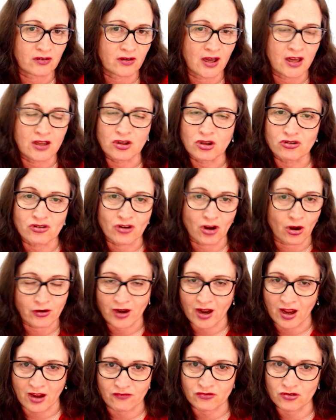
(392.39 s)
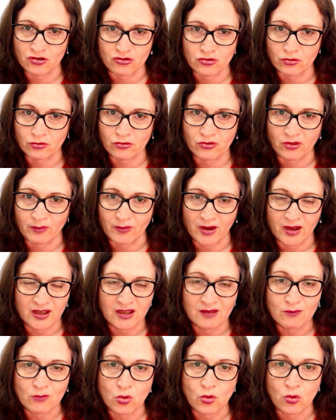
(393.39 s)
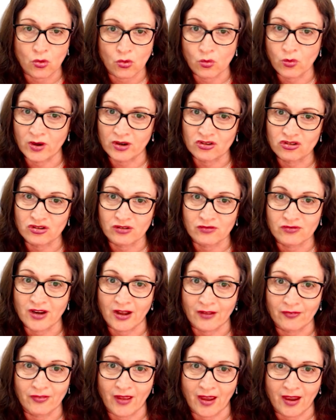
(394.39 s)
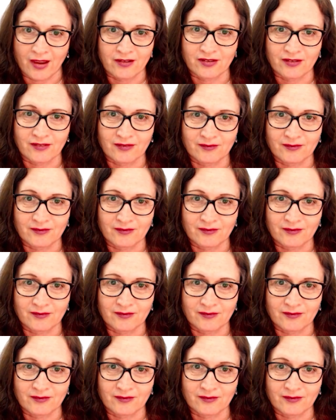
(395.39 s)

and you don't have to drill them anymore once you've done that.